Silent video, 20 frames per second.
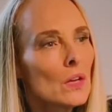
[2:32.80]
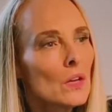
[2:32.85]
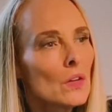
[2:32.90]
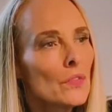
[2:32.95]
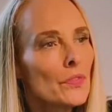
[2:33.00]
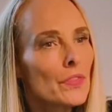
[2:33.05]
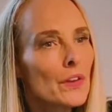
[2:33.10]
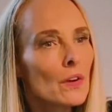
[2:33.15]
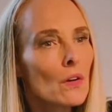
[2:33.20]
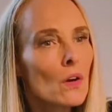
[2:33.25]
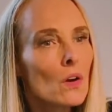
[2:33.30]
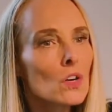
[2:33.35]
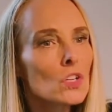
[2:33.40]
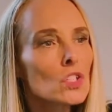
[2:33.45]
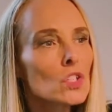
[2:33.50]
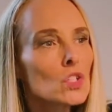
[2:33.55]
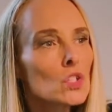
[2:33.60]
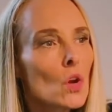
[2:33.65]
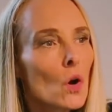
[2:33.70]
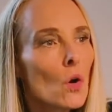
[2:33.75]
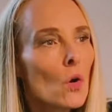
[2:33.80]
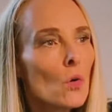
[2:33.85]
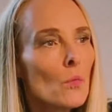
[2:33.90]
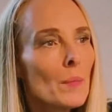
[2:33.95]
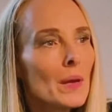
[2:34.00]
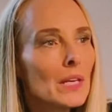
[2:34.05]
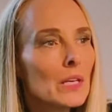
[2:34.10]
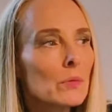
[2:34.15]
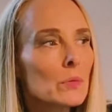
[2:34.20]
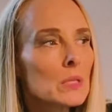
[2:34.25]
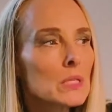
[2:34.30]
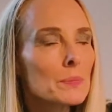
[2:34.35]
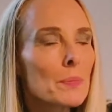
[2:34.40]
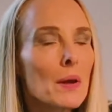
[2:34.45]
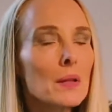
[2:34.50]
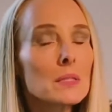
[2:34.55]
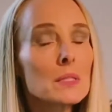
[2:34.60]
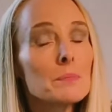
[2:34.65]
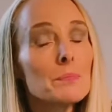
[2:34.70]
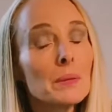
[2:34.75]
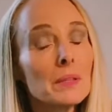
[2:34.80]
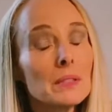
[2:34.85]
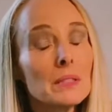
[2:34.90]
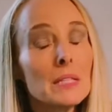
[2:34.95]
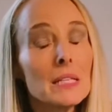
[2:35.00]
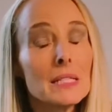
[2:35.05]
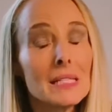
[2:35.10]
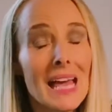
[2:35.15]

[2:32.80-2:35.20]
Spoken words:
there are so many responsibilities,